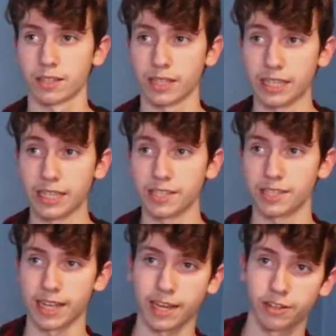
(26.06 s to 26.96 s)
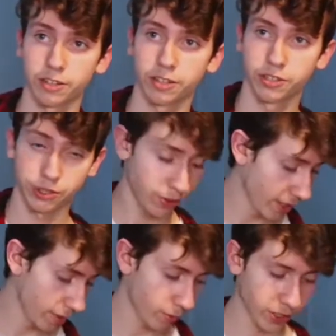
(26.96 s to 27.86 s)
E standard
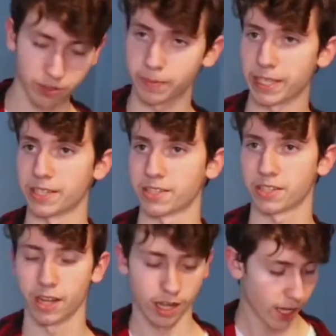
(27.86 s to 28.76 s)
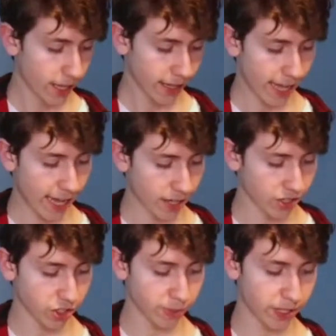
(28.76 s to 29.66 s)
tuning, which means that
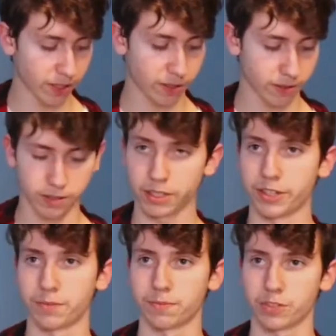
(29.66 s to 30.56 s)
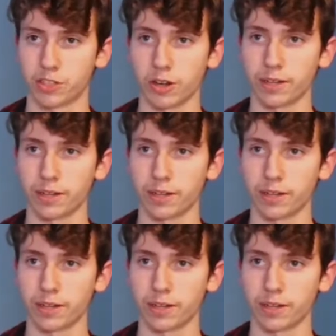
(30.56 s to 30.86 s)
assuming, starting